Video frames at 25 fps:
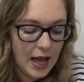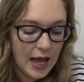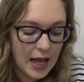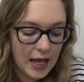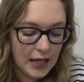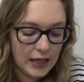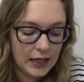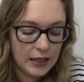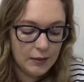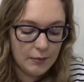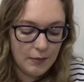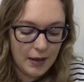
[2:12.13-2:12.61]

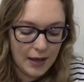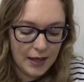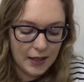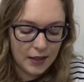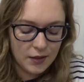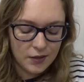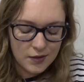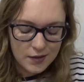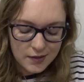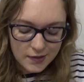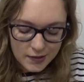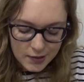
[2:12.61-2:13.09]

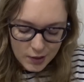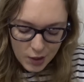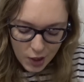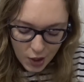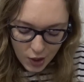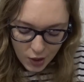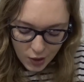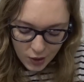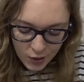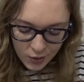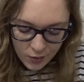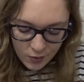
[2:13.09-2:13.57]
Animagus
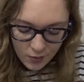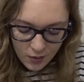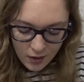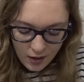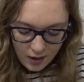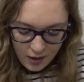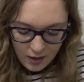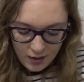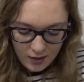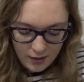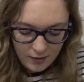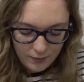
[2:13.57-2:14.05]
Co,
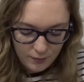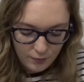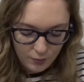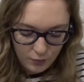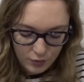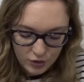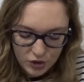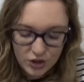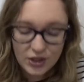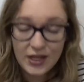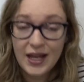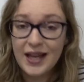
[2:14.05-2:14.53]

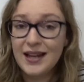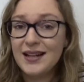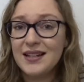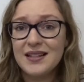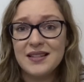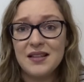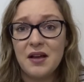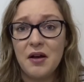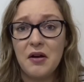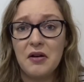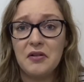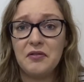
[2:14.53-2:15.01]
which again
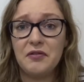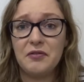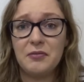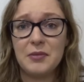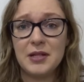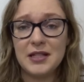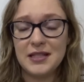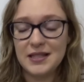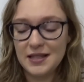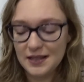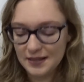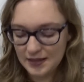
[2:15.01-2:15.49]
it's hard for
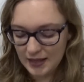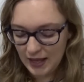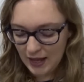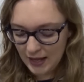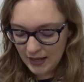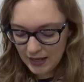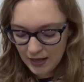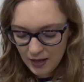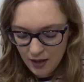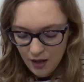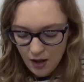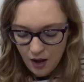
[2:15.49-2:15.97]
me to say.